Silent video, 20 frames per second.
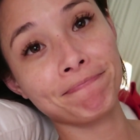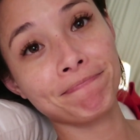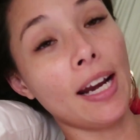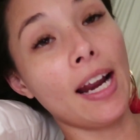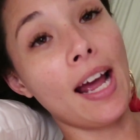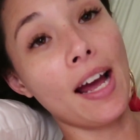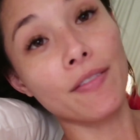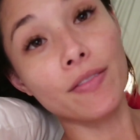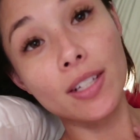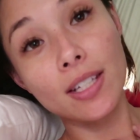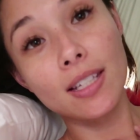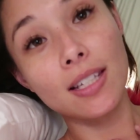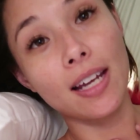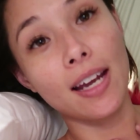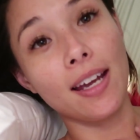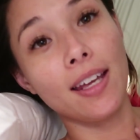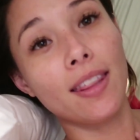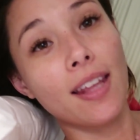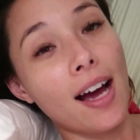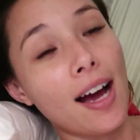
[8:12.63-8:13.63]
And I have to
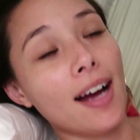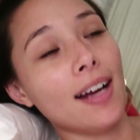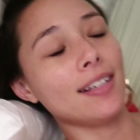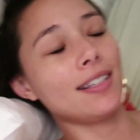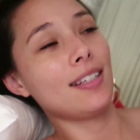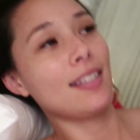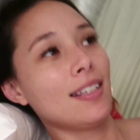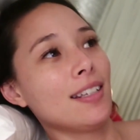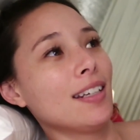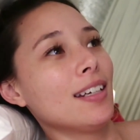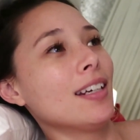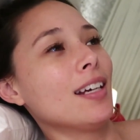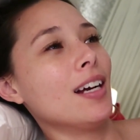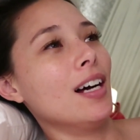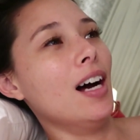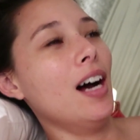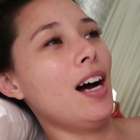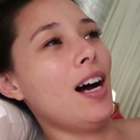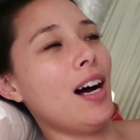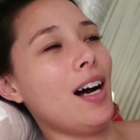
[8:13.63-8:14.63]
say that
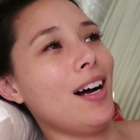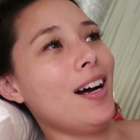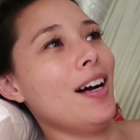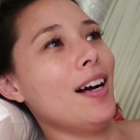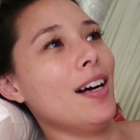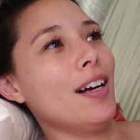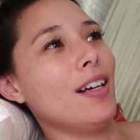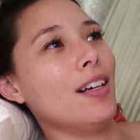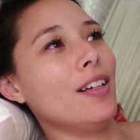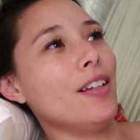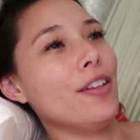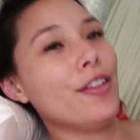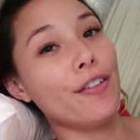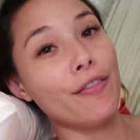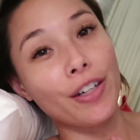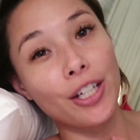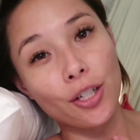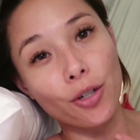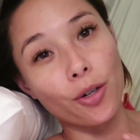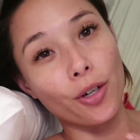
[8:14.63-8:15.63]

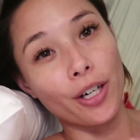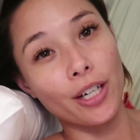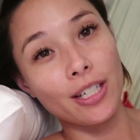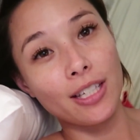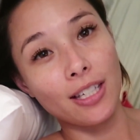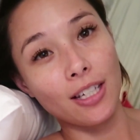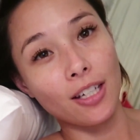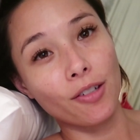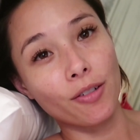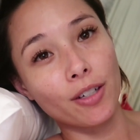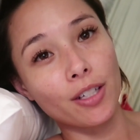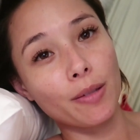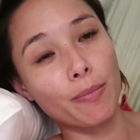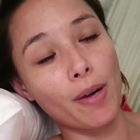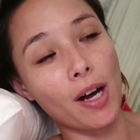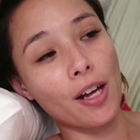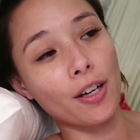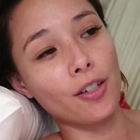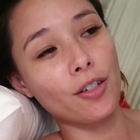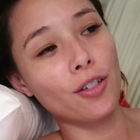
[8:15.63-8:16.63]
the Victoria's Secrets
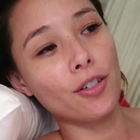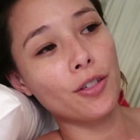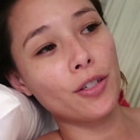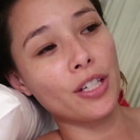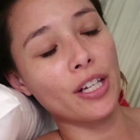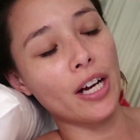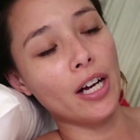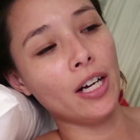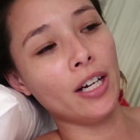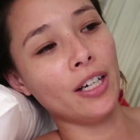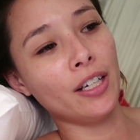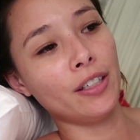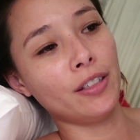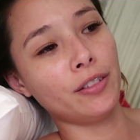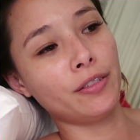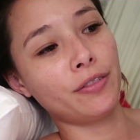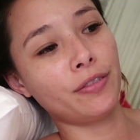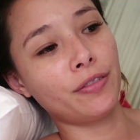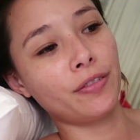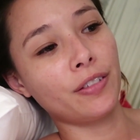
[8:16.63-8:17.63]
models
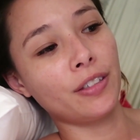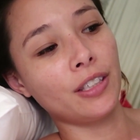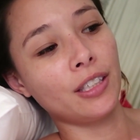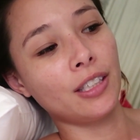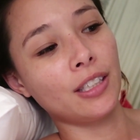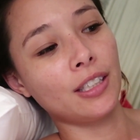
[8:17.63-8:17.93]
of